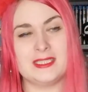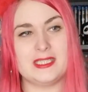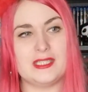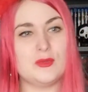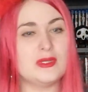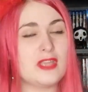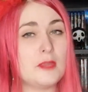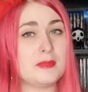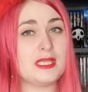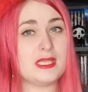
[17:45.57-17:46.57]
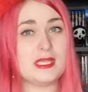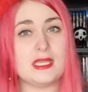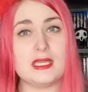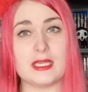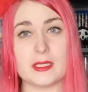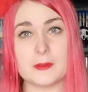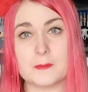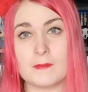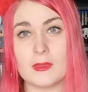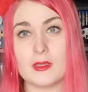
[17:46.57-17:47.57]
he will not be eating
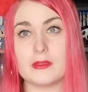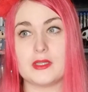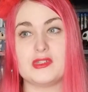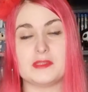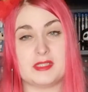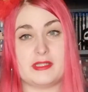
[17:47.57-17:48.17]
the Christmas